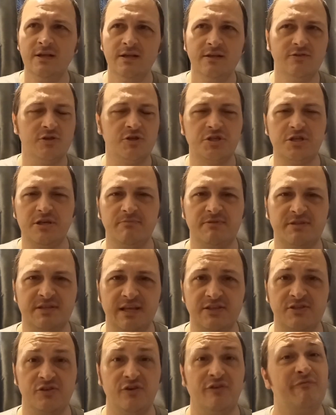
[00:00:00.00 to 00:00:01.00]
the ship
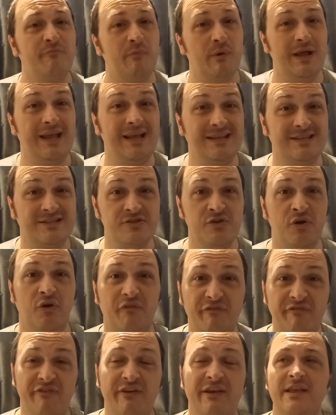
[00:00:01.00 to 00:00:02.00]
sets off, but it's
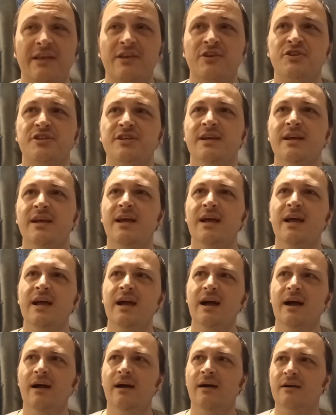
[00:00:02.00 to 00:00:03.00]
not finished.
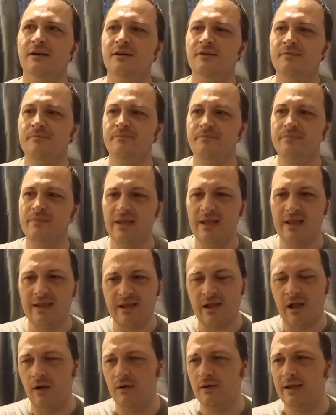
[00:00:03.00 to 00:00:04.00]
Um,
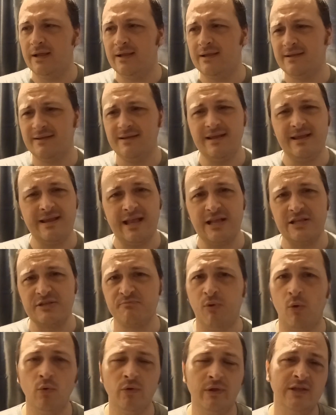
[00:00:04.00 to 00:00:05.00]
it go it gets
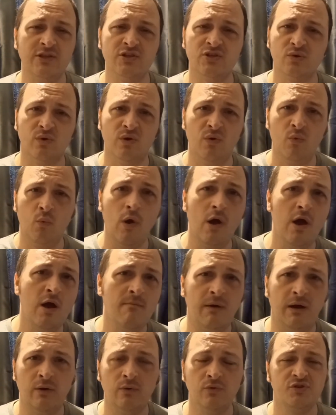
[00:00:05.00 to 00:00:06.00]
pulled into a
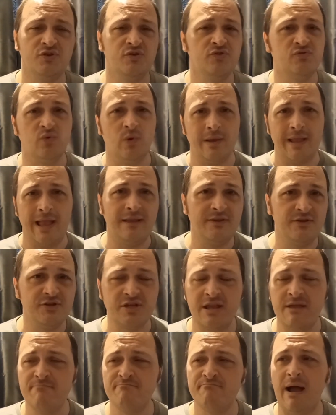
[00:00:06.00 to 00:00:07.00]
wormhole due to an
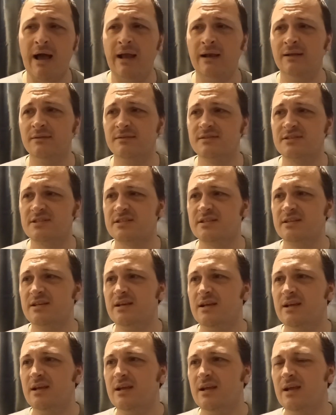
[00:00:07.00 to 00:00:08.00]
engine imbalance,
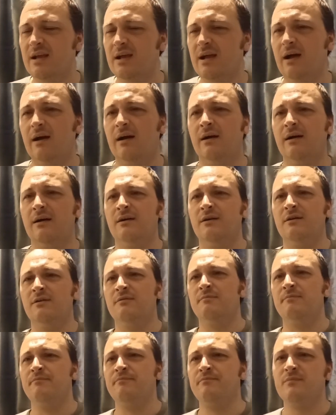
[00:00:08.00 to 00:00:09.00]

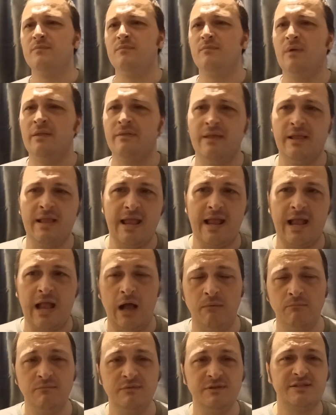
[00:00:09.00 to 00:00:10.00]
um, and then it
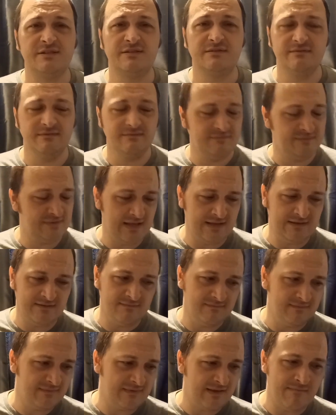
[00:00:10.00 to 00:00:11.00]
comes.
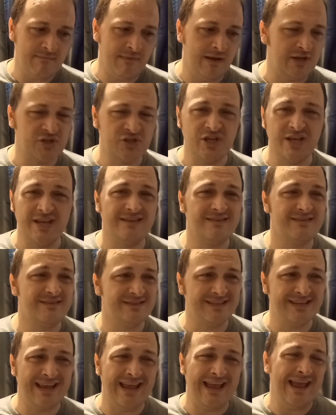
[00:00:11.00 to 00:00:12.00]
Then they manage to. to
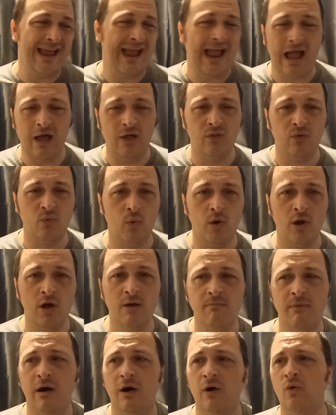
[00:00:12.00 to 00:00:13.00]
get out of the
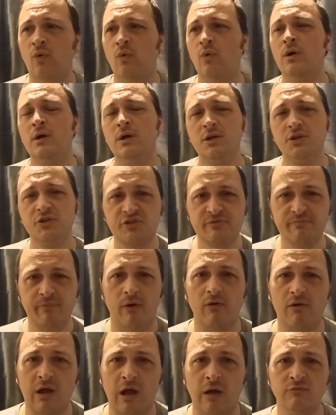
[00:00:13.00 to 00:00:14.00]
wormhole.
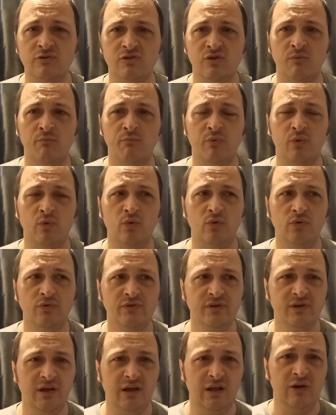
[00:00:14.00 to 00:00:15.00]
Spock comes on board
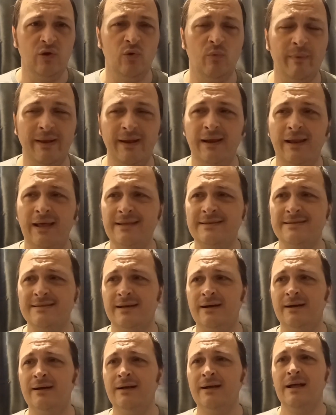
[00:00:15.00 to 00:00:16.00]
a little bit
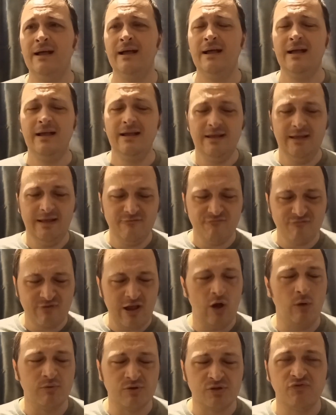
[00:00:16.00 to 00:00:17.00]
later,
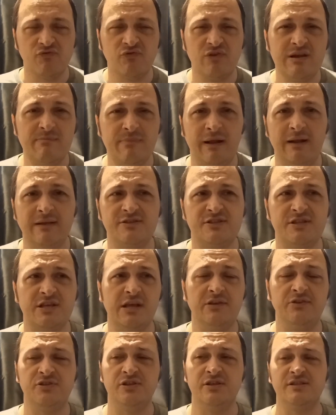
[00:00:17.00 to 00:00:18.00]
helps to rebalance the
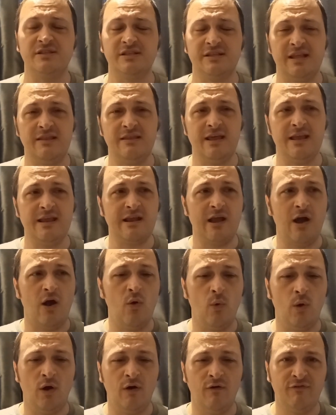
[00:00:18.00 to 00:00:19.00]
engines, and then they
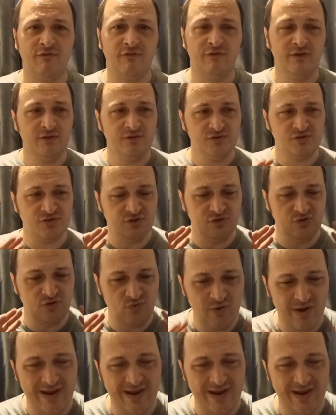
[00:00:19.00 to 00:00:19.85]
go off to